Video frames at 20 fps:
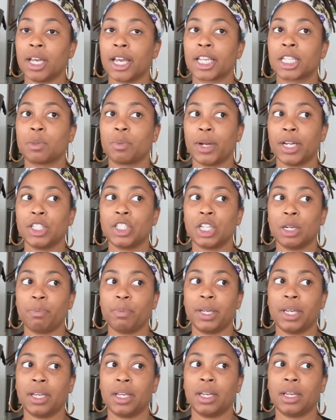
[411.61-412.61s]
Express
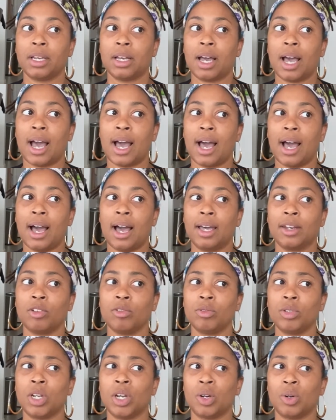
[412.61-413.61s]
shipping, I
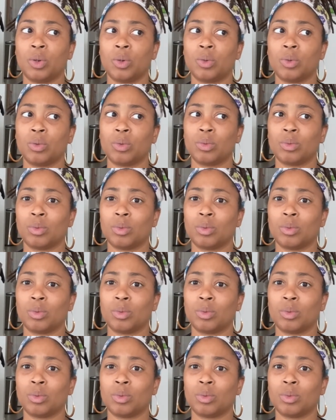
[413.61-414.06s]
don't know